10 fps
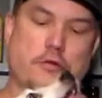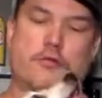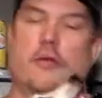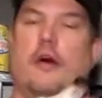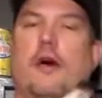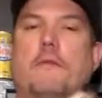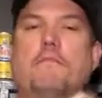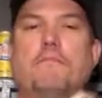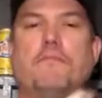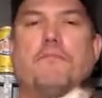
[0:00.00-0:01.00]
She's a
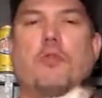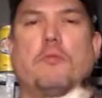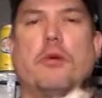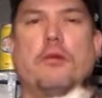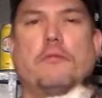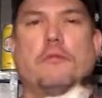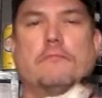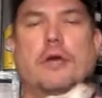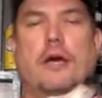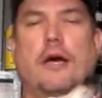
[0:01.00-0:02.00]
part
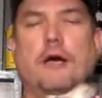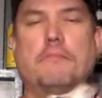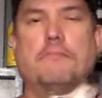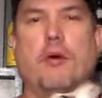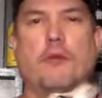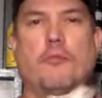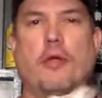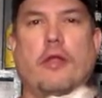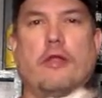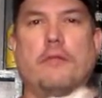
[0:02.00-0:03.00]

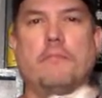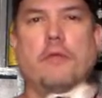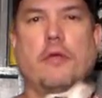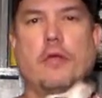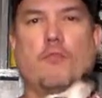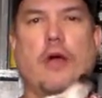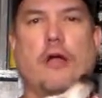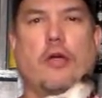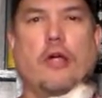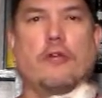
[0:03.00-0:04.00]
Pomeranian and
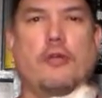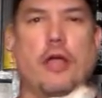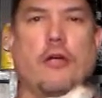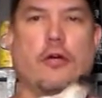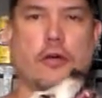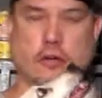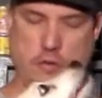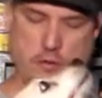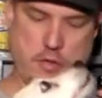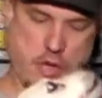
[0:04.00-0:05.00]
wire hair terrier.
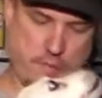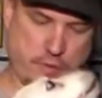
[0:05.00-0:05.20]
Huh,